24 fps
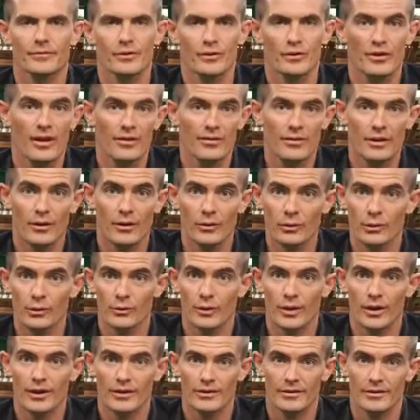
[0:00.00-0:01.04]
you're not the only
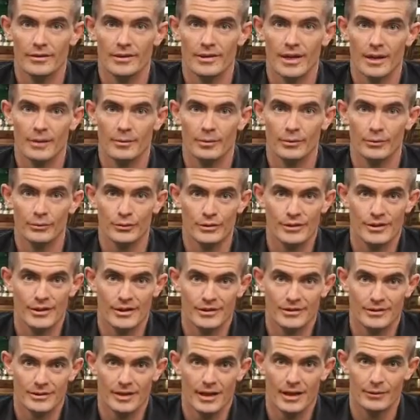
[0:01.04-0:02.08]
one at the table who
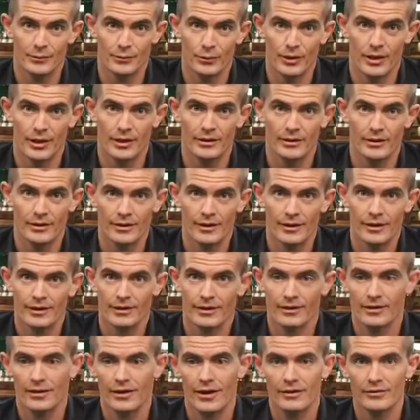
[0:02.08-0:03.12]
thinks that way.
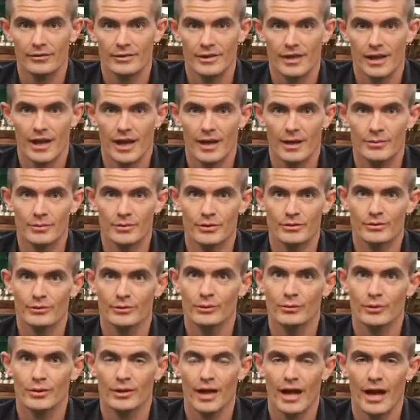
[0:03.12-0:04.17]
A lot of times
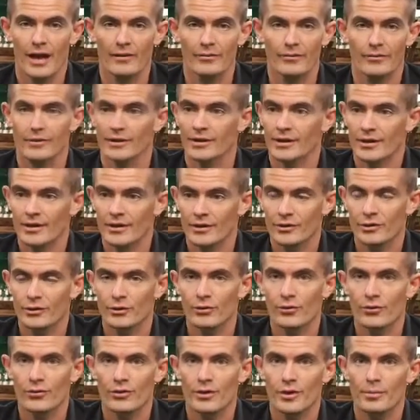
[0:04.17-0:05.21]
you will have
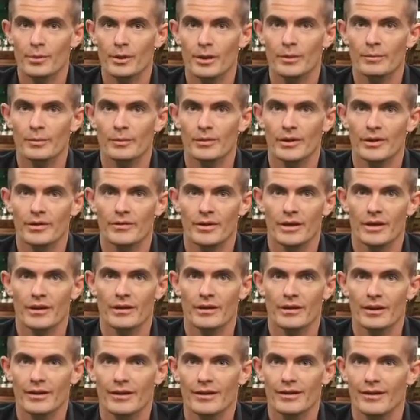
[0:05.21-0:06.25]
2-3 people in
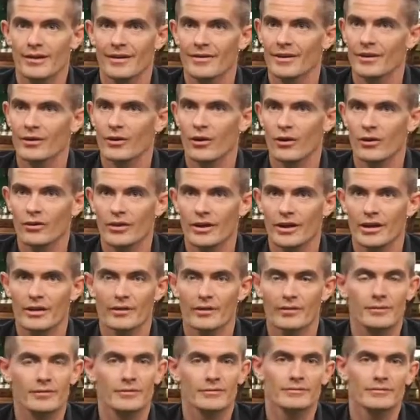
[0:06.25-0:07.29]
there, and they're all
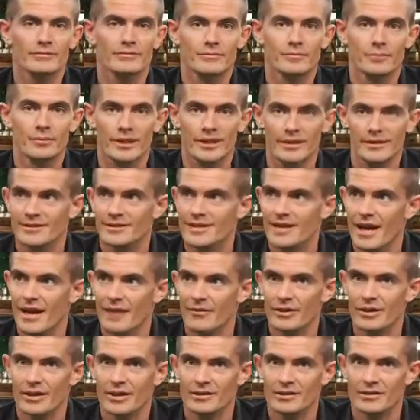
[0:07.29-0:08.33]
there because they
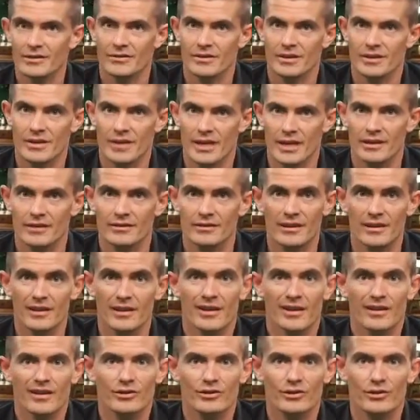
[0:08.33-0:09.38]
have an ace in their hand.
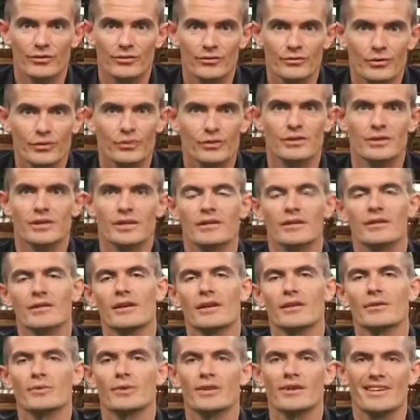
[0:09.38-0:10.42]
So if you're sitting
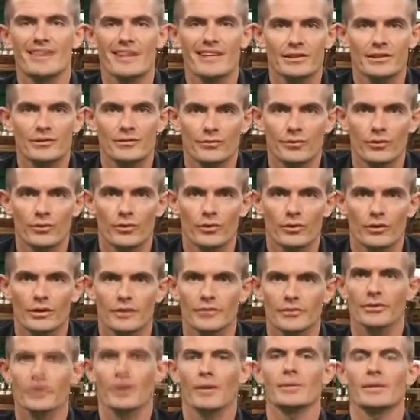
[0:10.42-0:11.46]
there with an ace-4
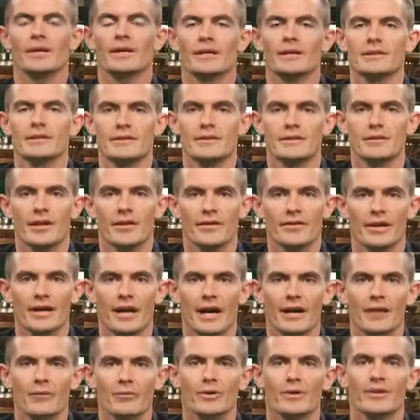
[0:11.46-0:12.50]
and you're up against another
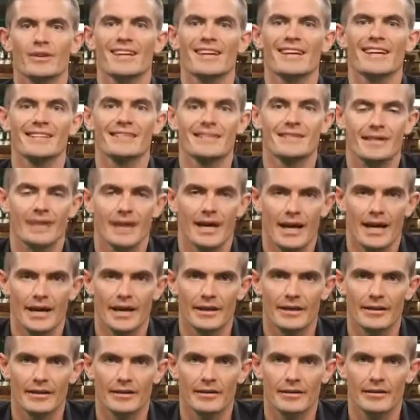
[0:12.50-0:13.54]
guy with an
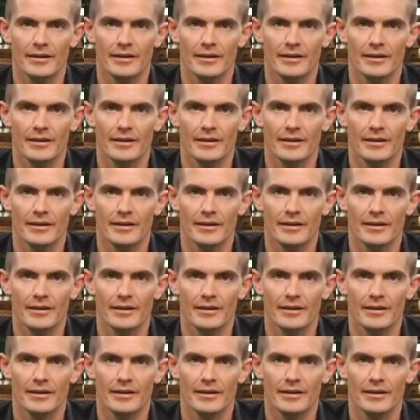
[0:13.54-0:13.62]
ace-9,